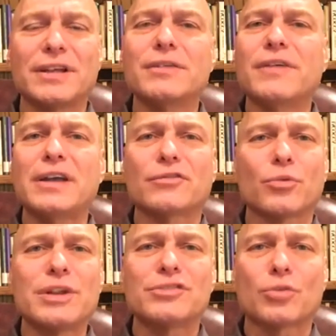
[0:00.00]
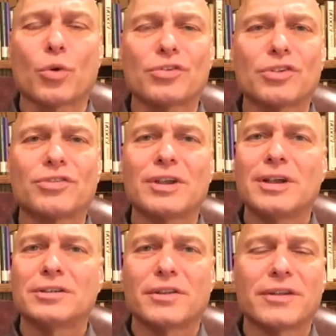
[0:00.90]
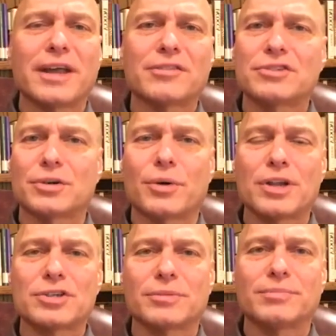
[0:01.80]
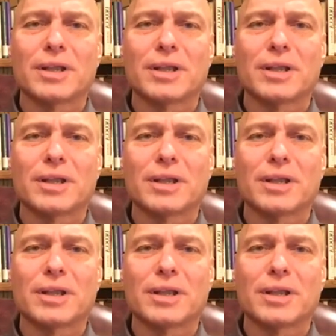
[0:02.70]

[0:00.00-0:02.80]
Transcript: innovative resources to the next generation.